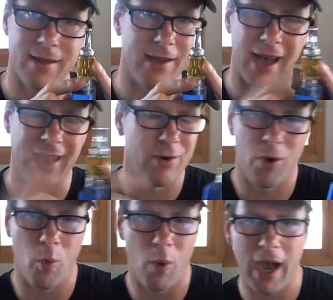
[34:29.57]
I don't
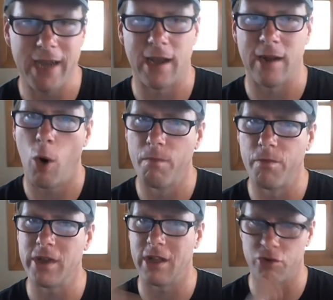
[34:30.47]
know why, and
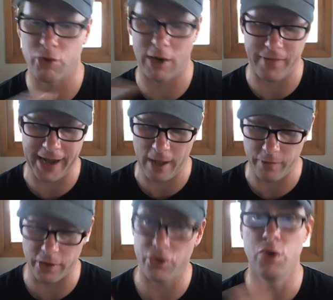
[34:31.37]
hopefully they'll straighten that out
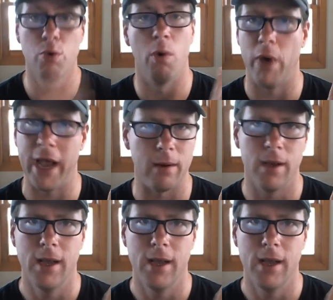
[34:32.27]
and they'll do away